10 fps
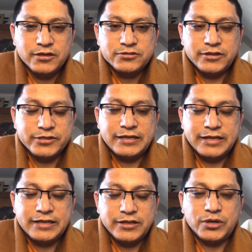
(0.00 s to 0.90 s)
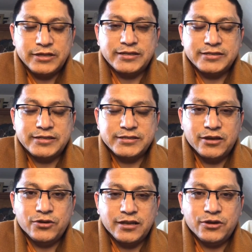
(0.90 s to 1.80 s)
so let him practice
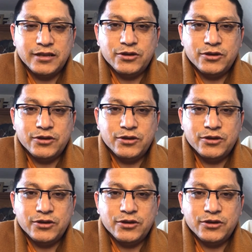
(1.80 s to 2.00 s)
alone.